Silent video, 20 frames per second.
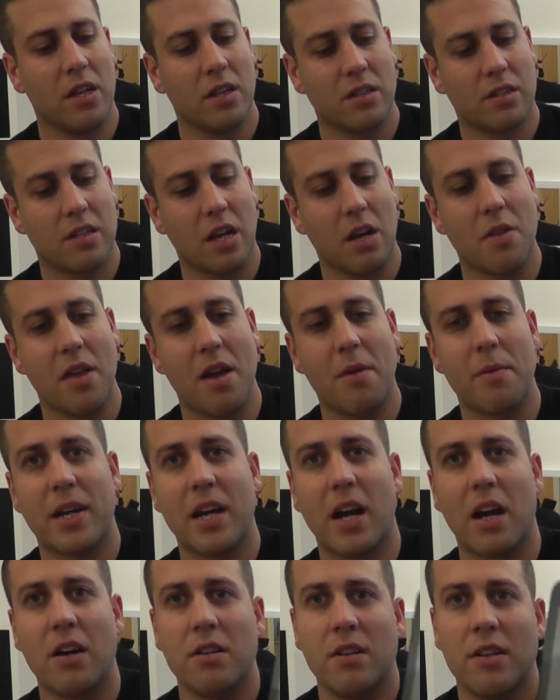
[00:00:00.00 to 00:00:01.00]
So there we
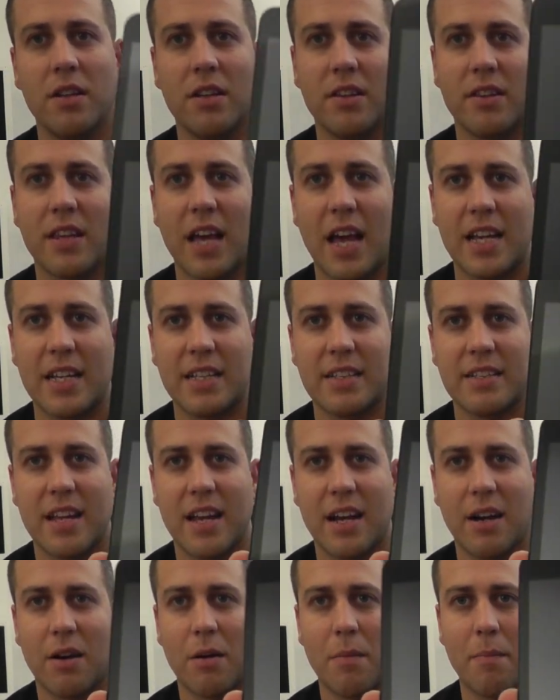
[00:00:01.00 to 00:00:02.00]
go. That is
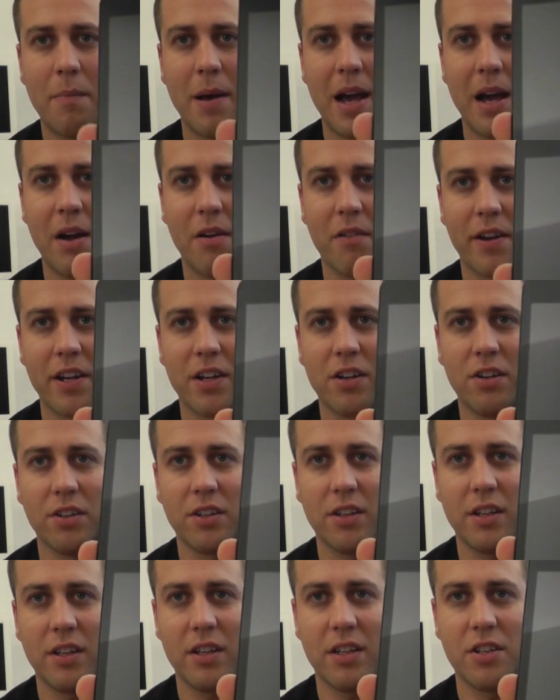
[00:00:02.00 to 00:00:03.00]
now powering
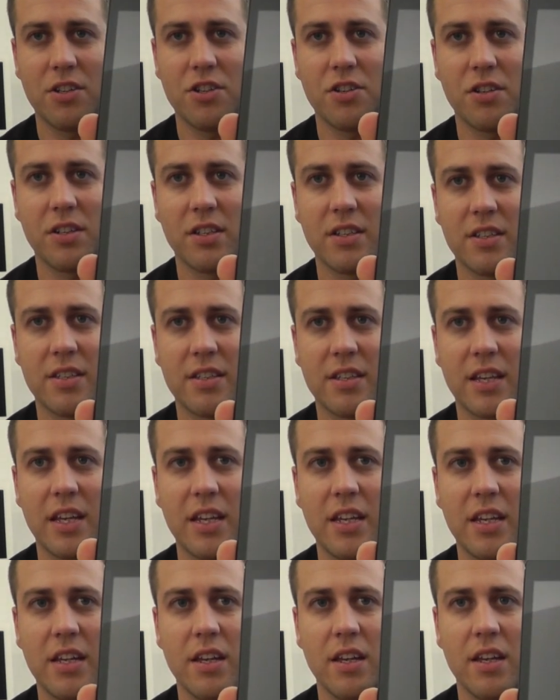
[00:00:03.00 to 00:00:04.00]
on, as you can
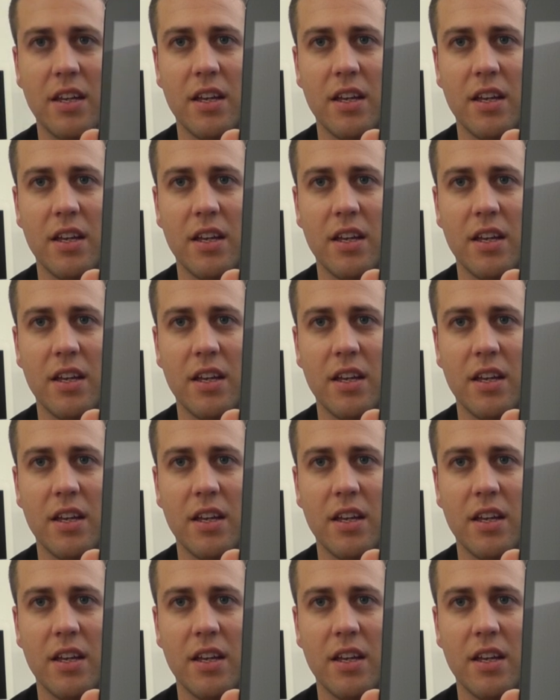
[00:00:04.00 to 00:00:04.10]
see.